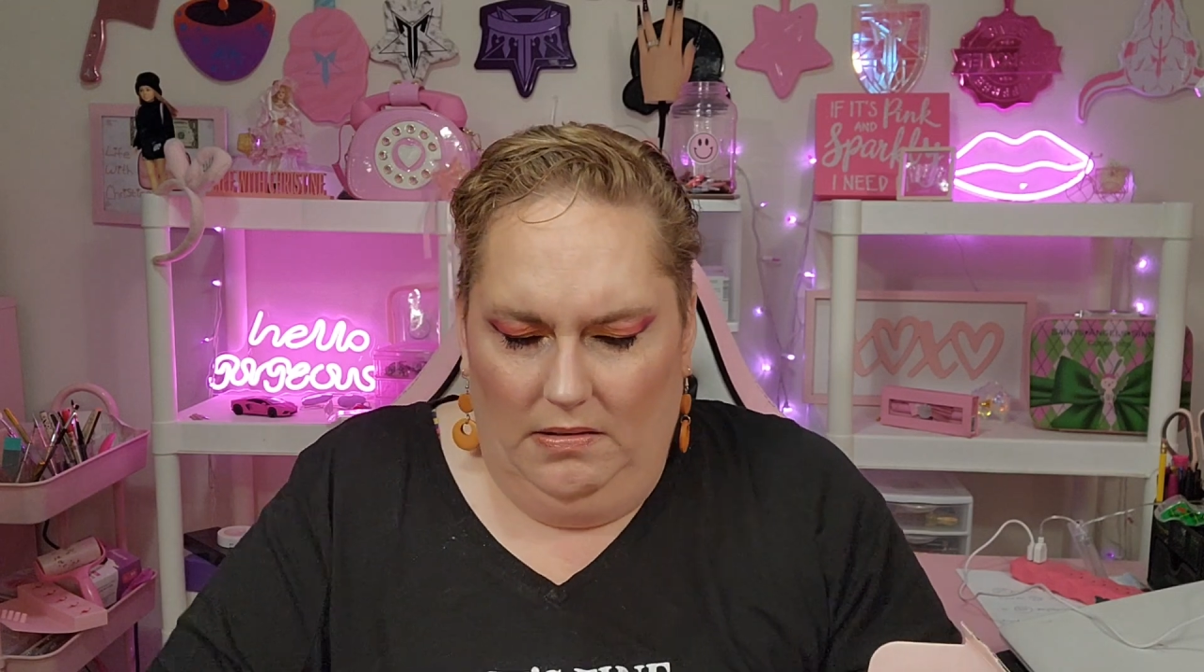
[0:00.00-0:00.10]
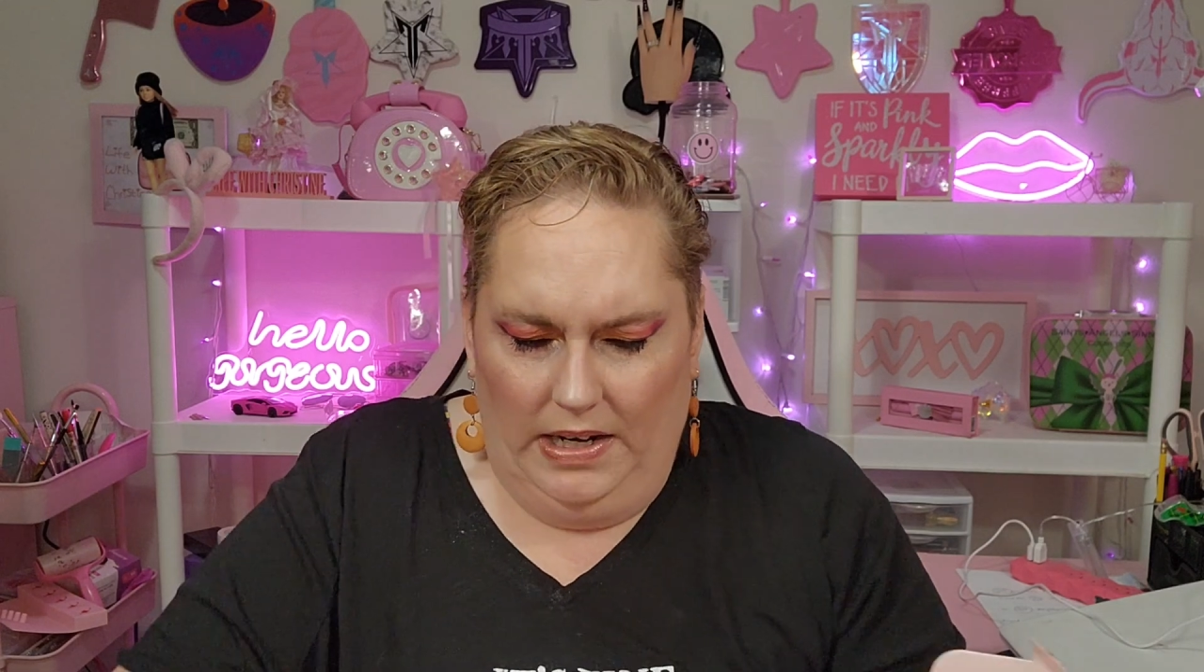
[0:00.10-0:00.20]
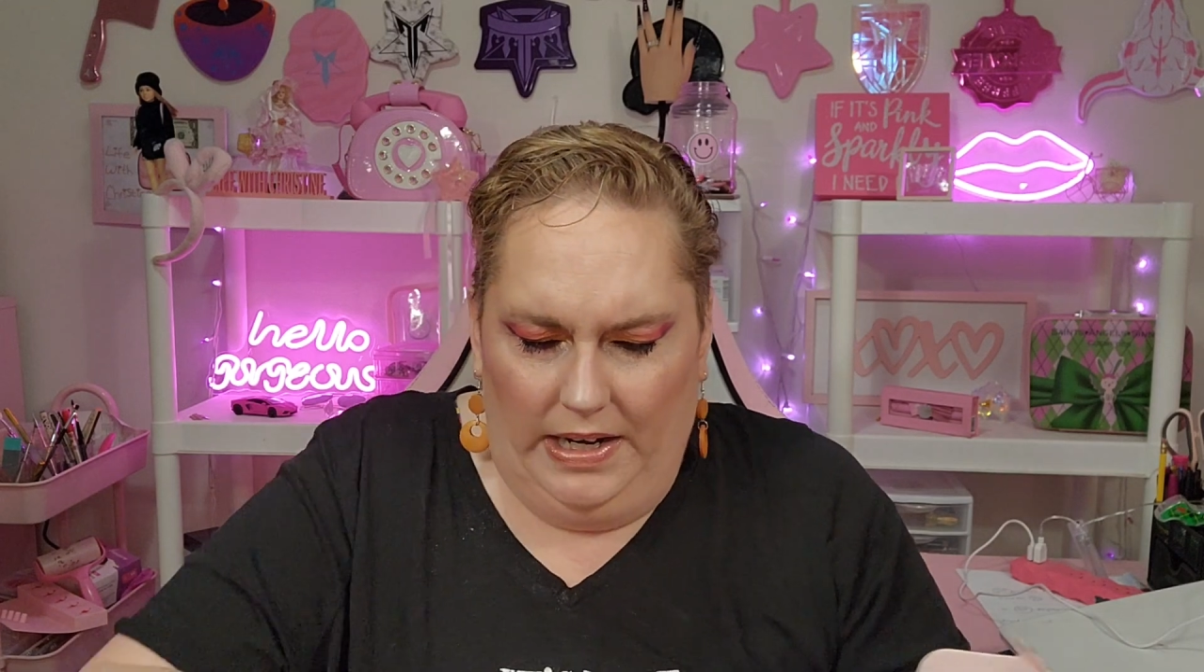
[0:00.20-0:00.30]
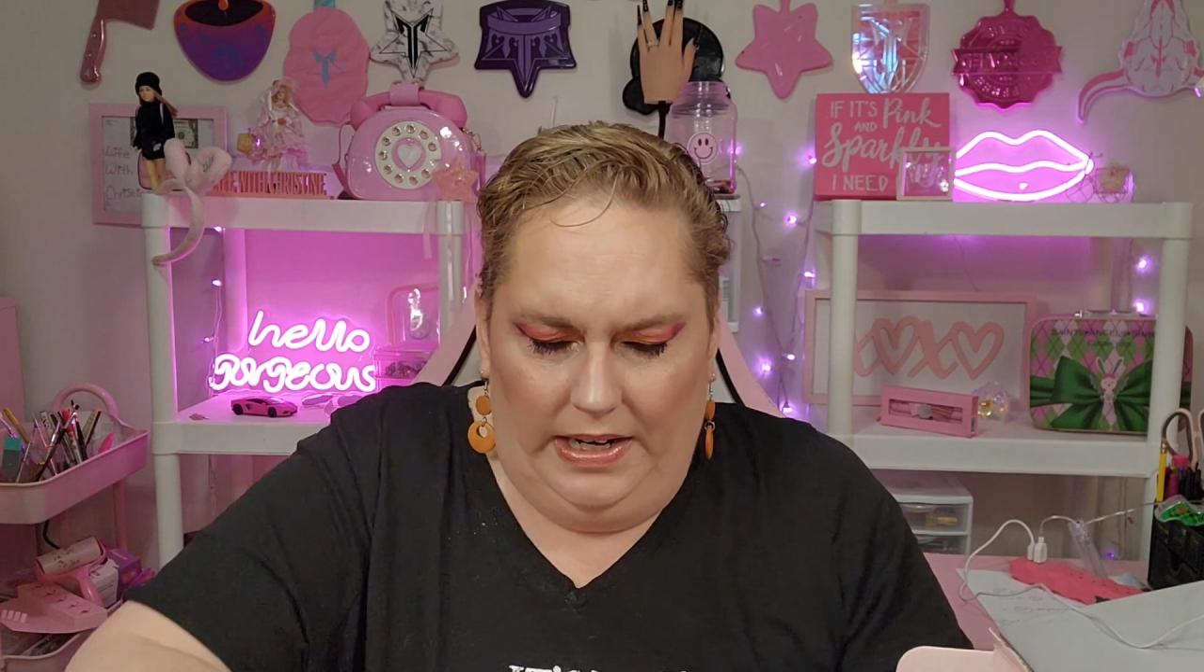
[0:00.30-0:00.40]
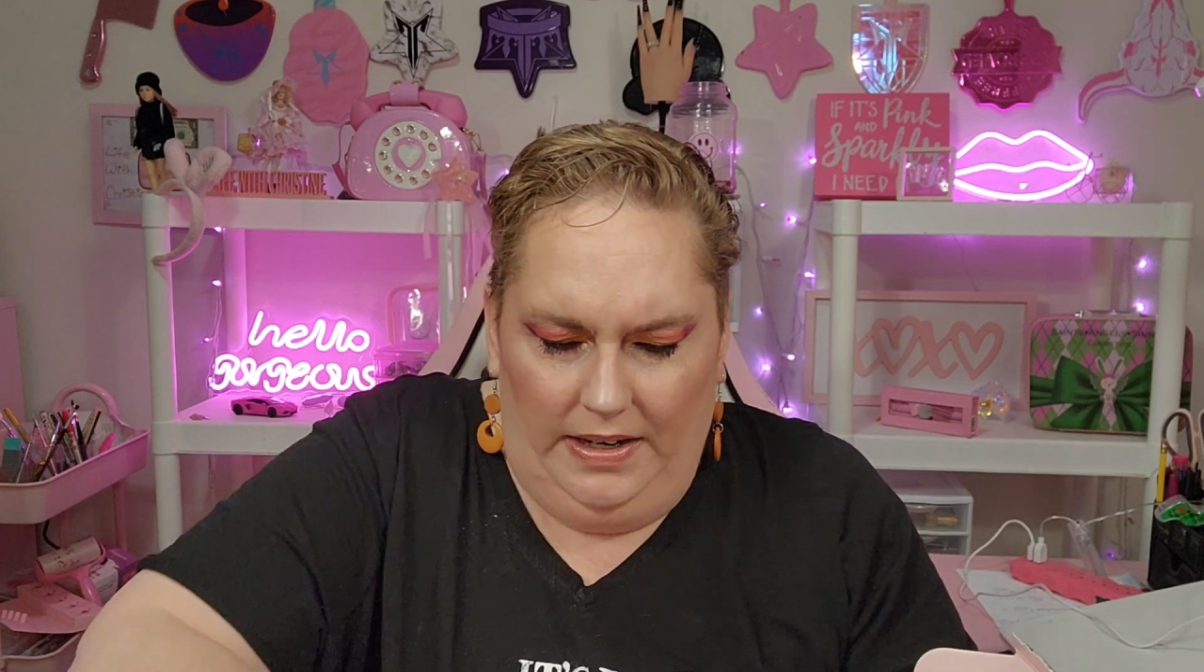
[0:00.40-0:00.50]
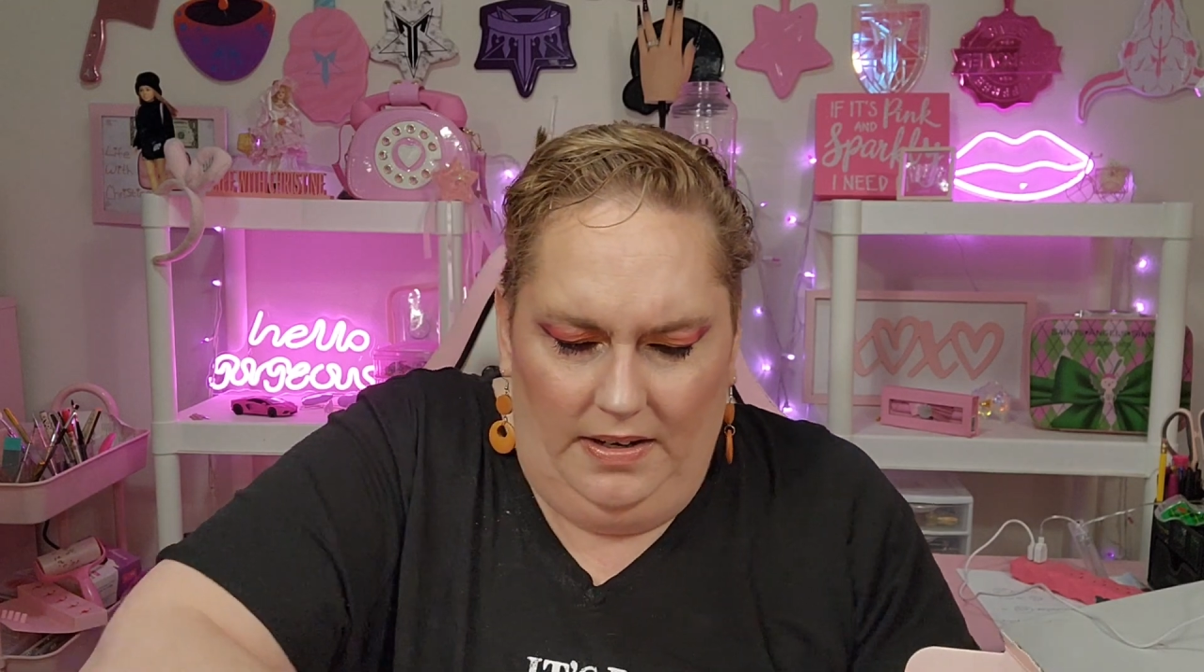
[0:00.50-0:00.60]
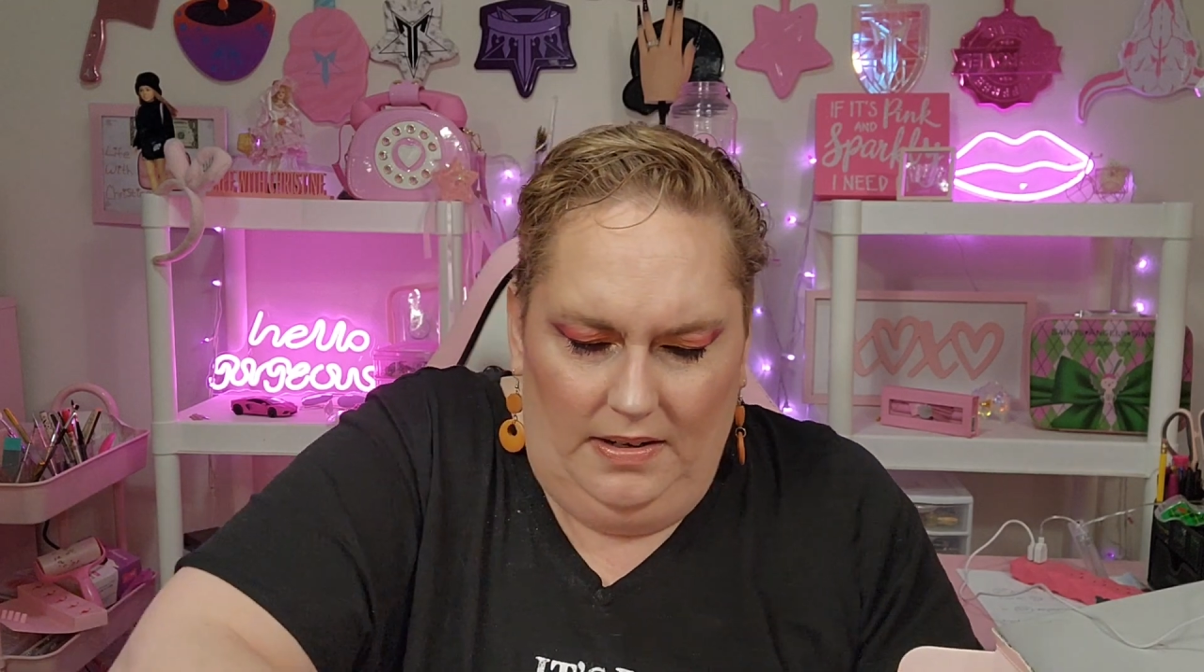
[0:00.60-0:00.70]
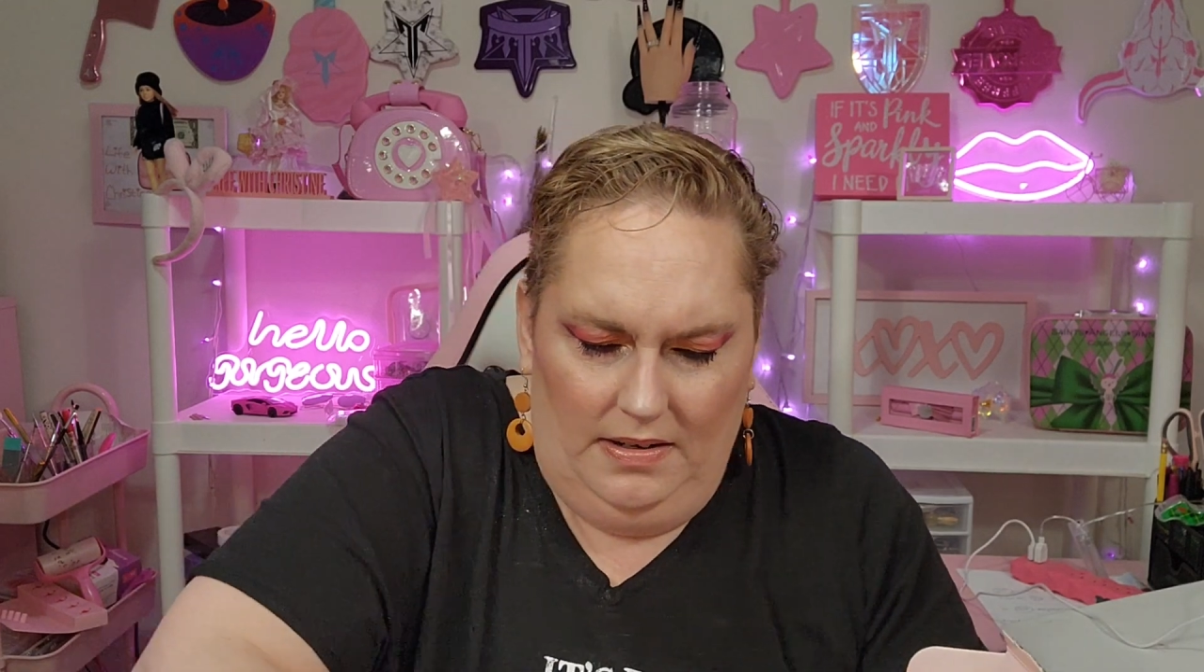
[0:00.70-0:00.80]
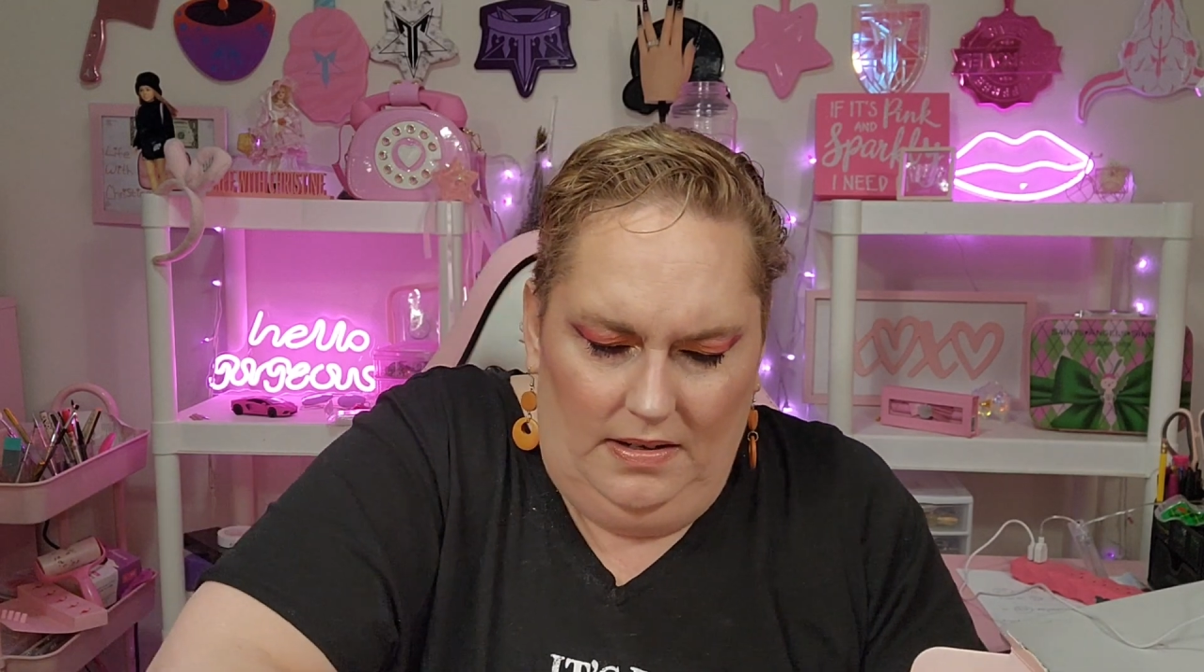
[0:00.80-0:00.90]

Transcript: Okay.